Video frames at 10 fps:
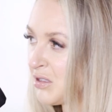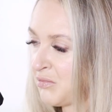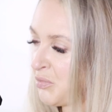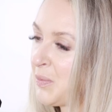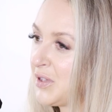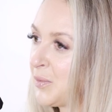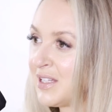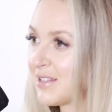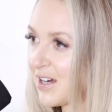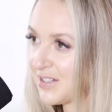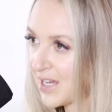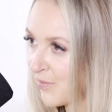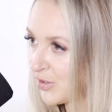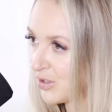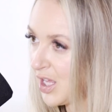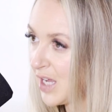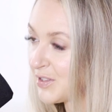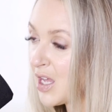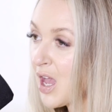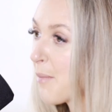the people that we desire to have in our lives